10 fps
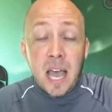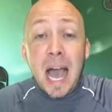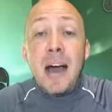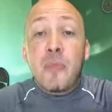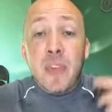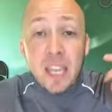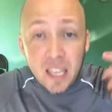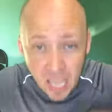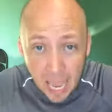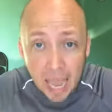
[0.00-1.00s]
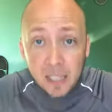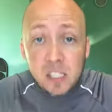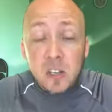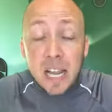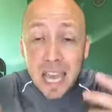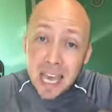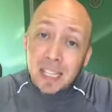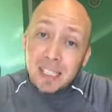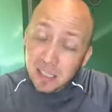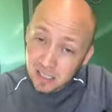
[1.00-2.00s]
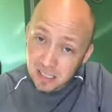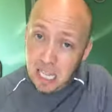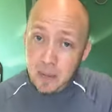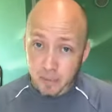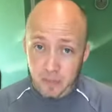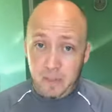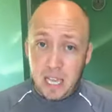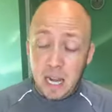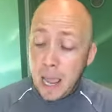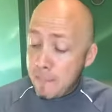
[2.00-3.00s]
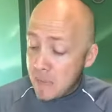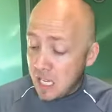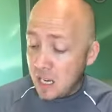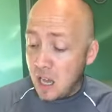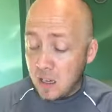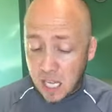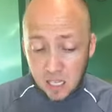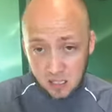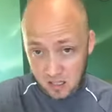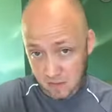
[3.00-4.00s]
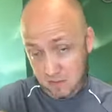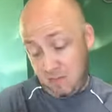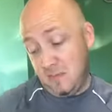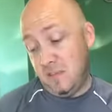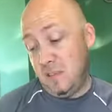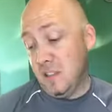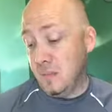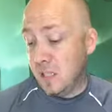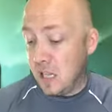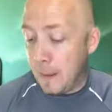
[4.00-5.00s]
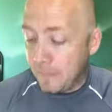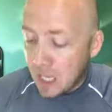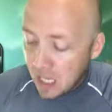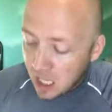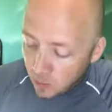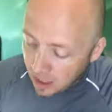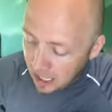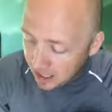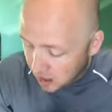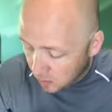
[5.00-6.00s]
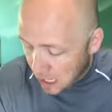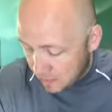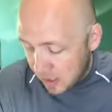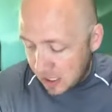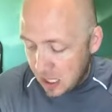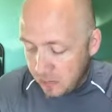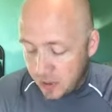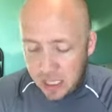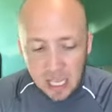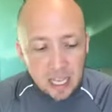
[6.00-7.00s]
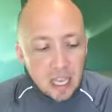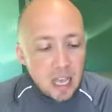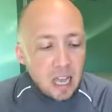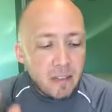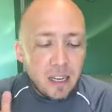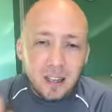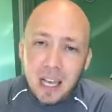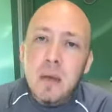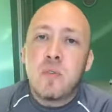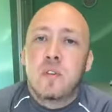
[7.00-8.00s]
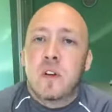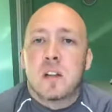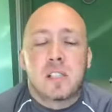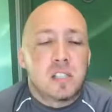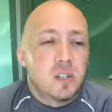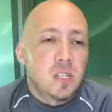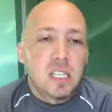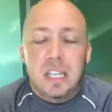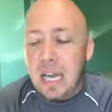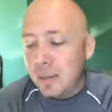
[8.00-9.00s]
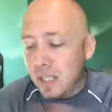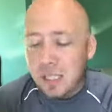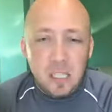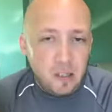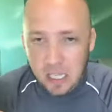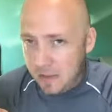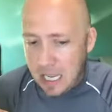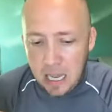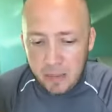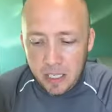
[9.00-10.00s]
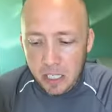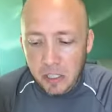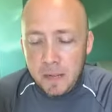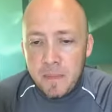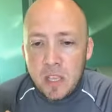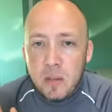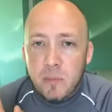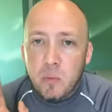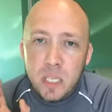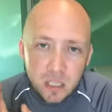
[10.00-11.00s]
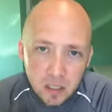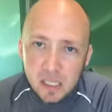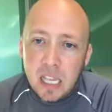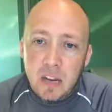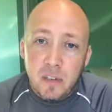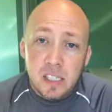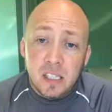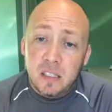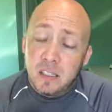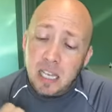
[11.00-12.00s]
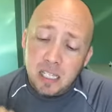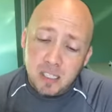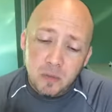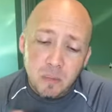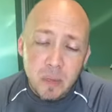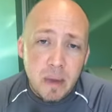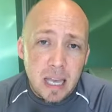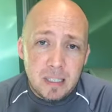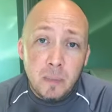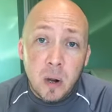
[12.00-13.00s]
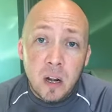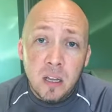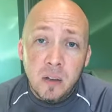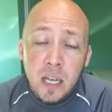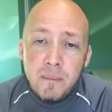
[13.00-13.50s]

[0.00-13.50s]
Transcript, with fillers: I think cats are an excellent example of that. Amen. All got, you know, you know what I'm saying. Anyway, I need to wrap this up for today. I've got a lot more verses to read. I just don't have time to do it. But we do this every single day, so we'll be back tomorrow.